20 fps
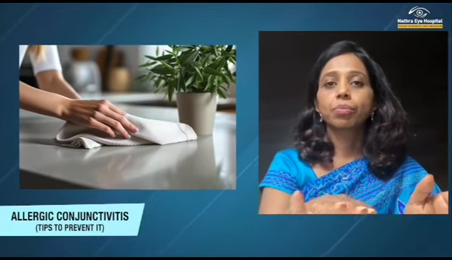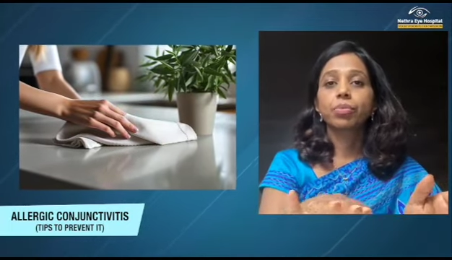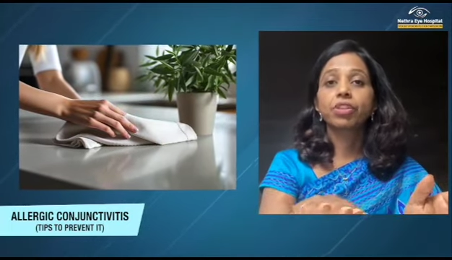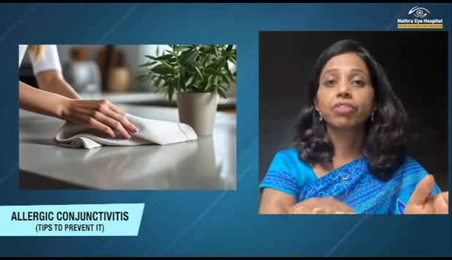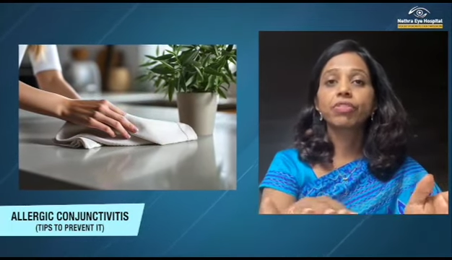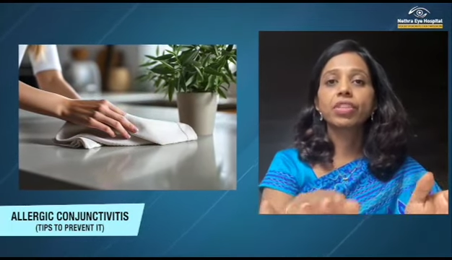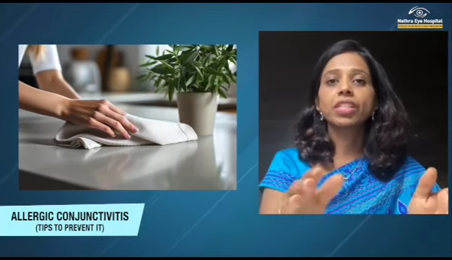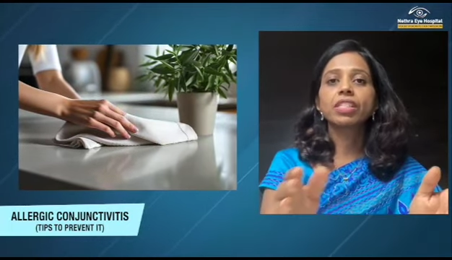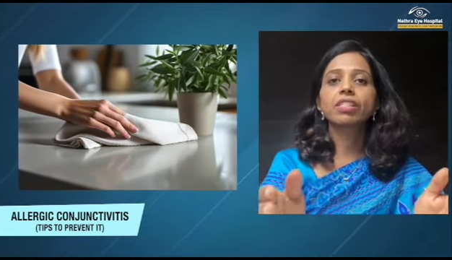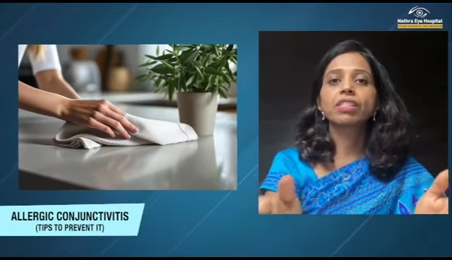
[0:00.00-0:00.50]

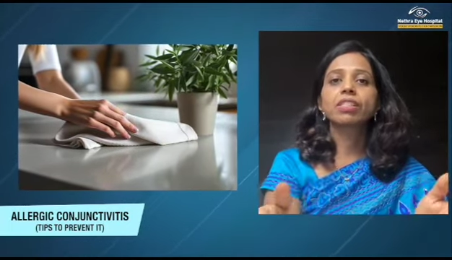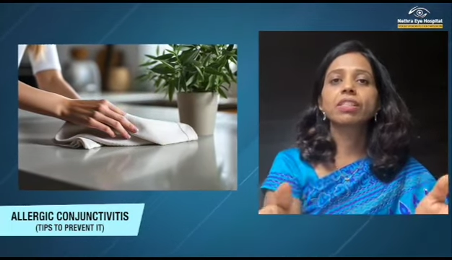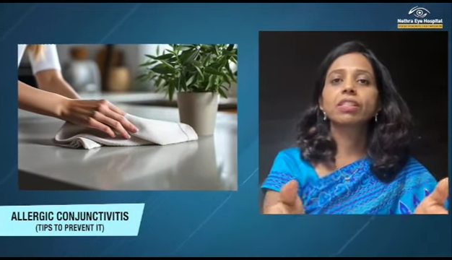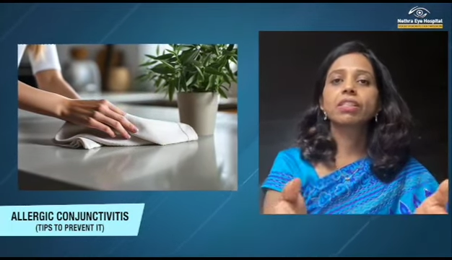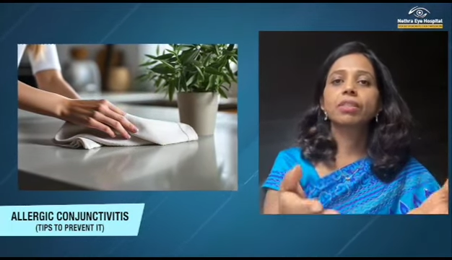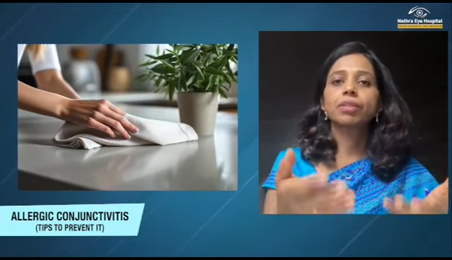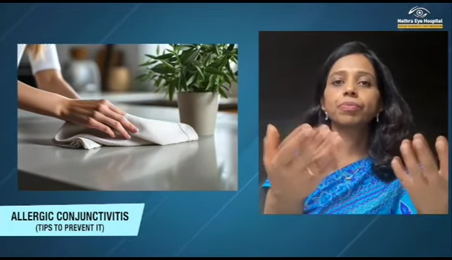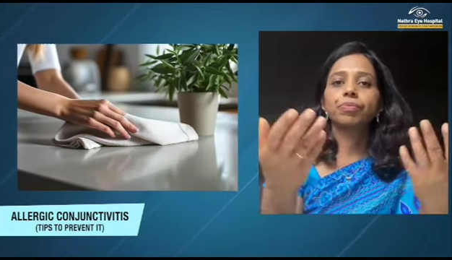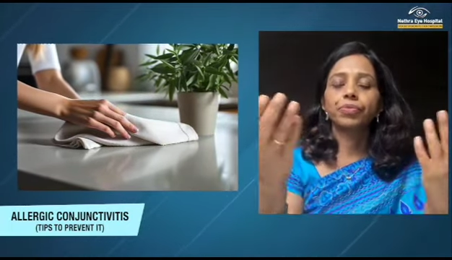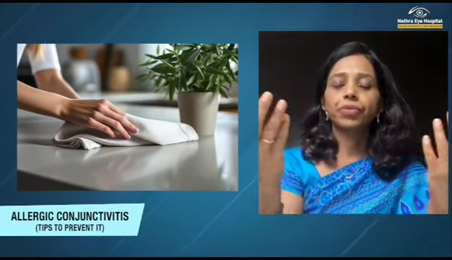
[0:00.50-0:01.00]
prevents
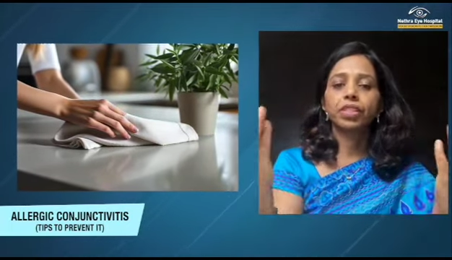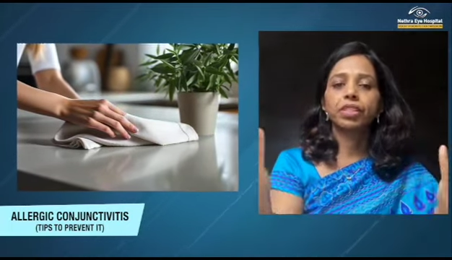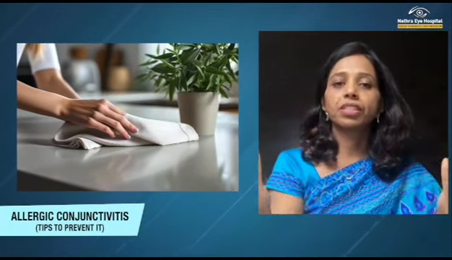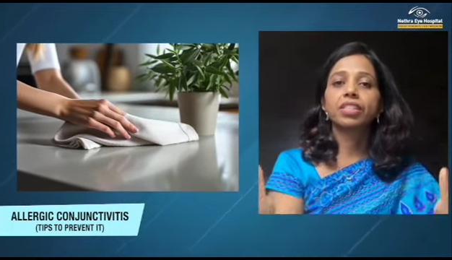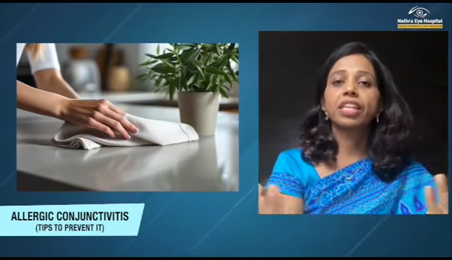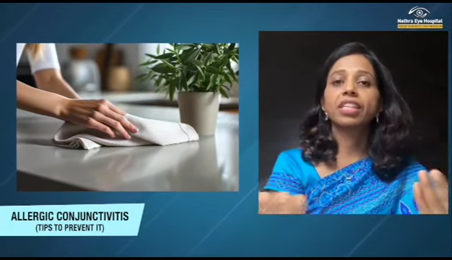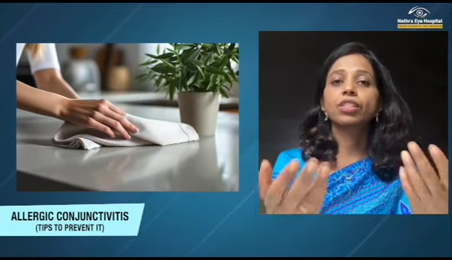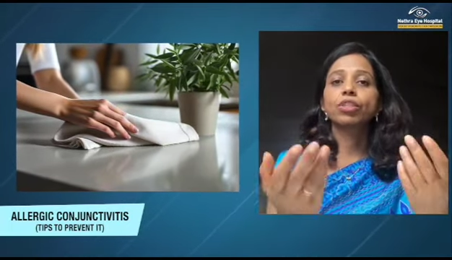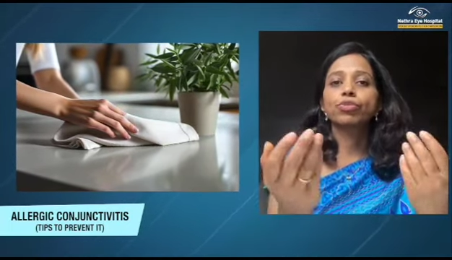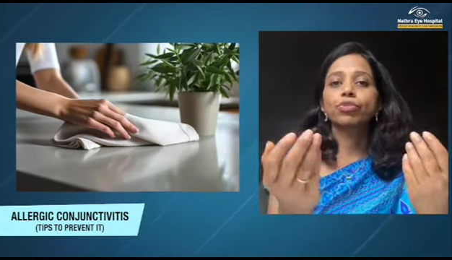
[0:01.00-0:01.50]
the
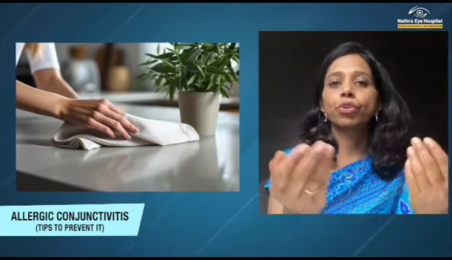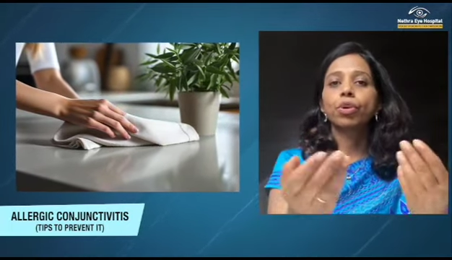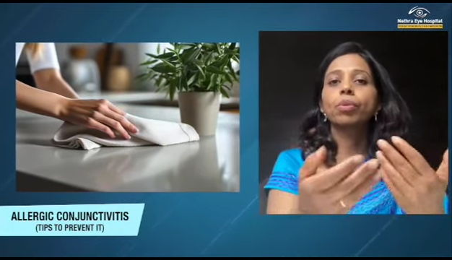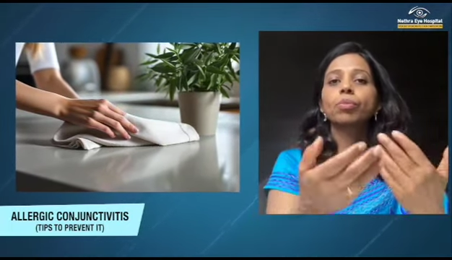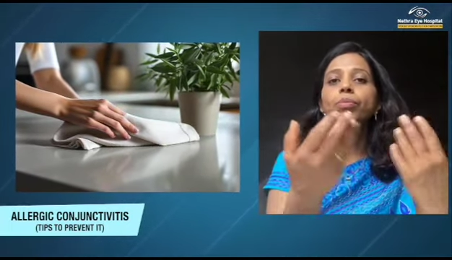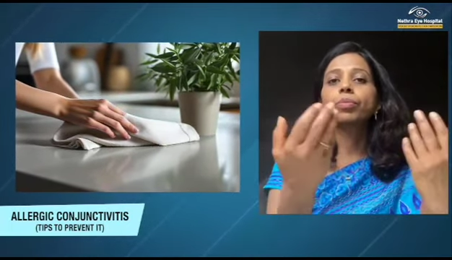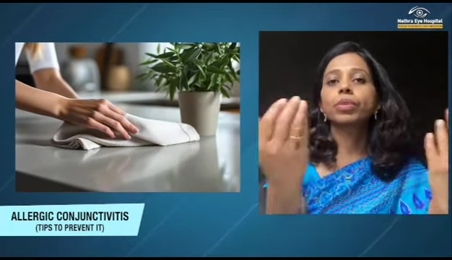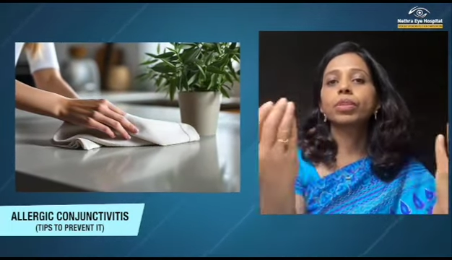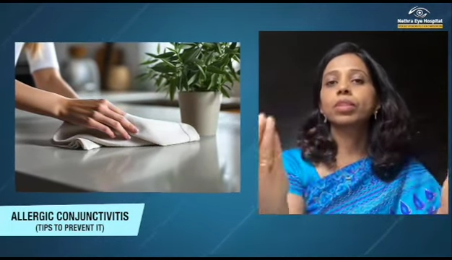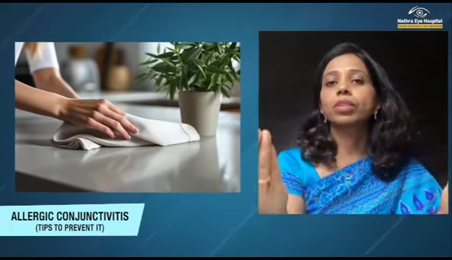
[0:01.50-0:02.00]
dust
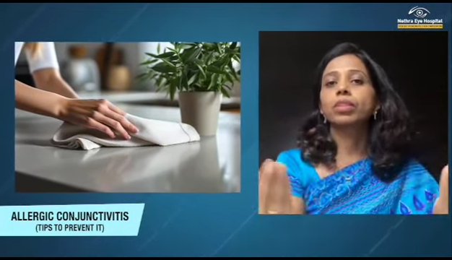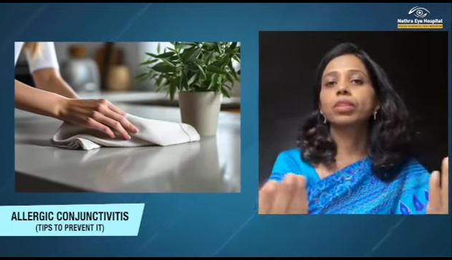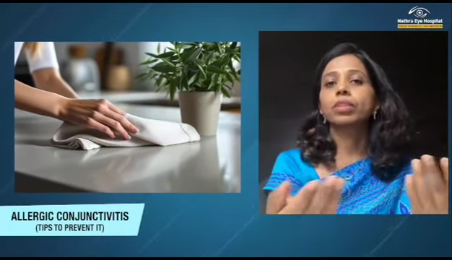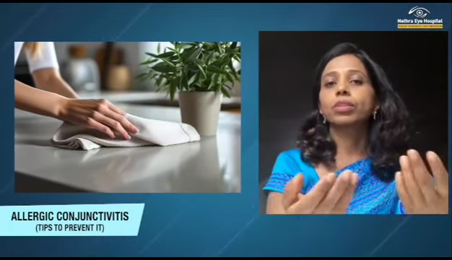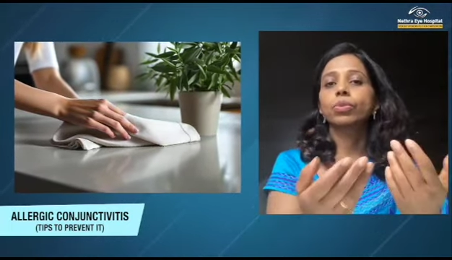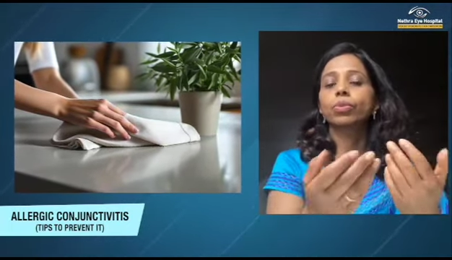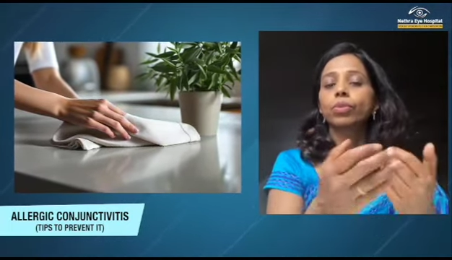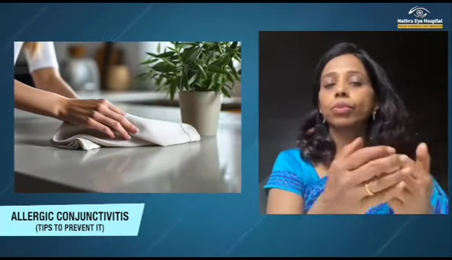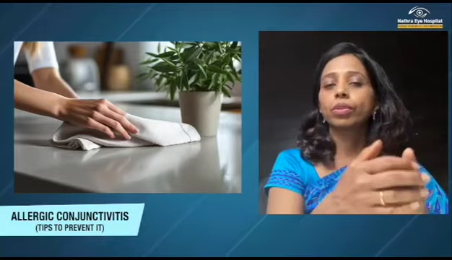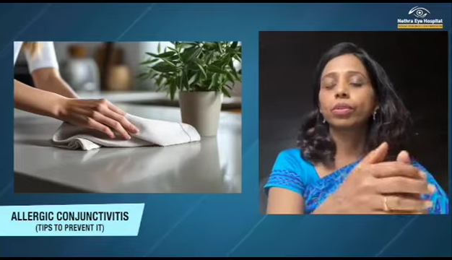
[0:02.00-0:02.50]
from
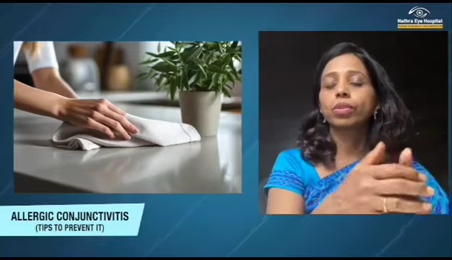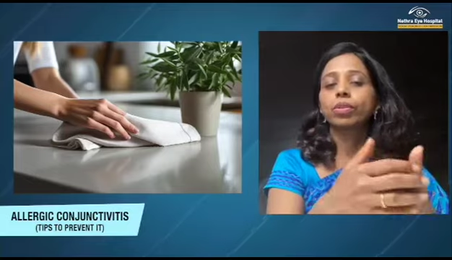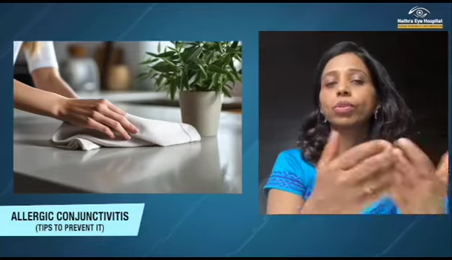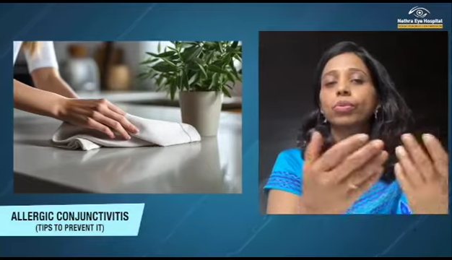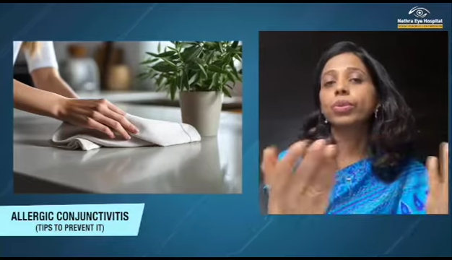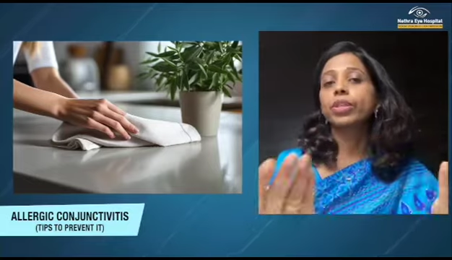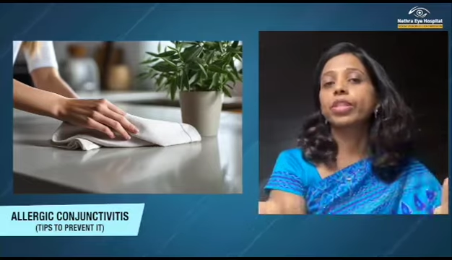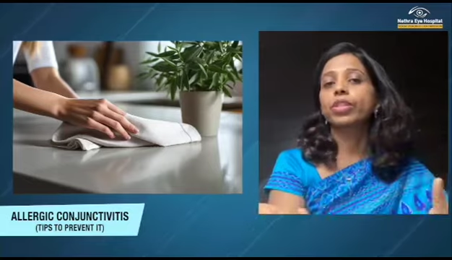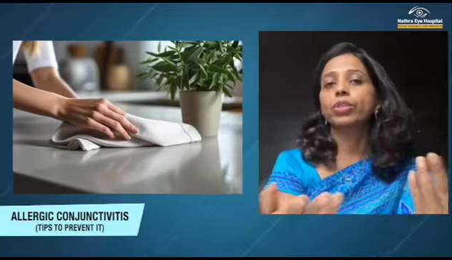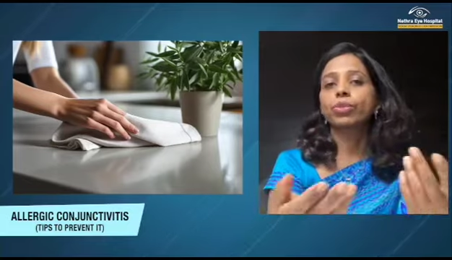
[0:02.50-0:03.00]

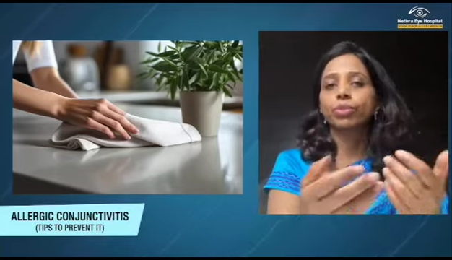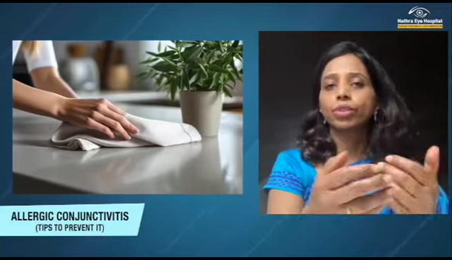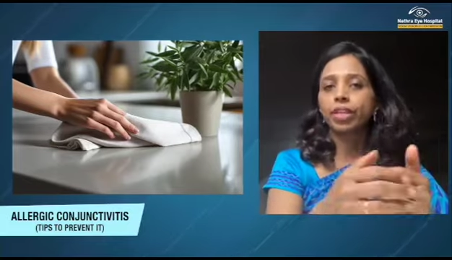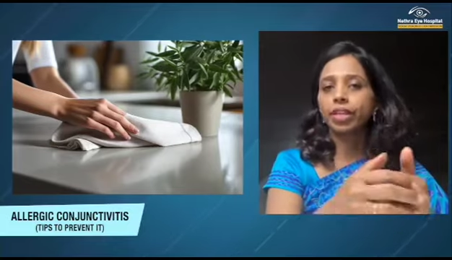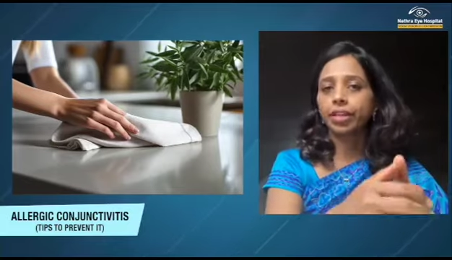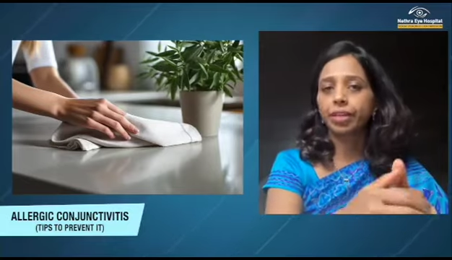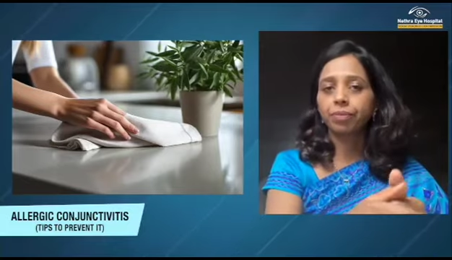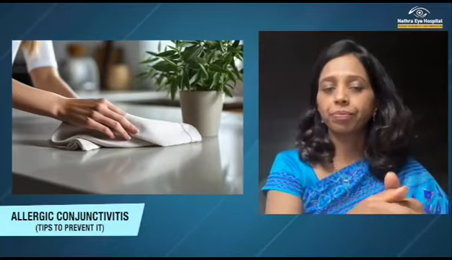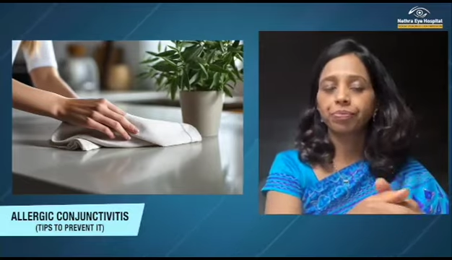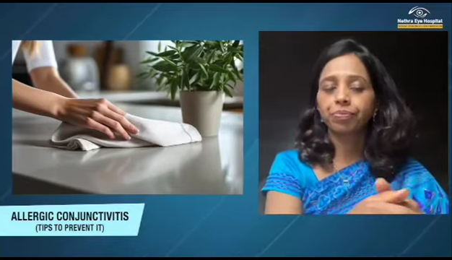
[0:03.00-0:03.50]
going into the air.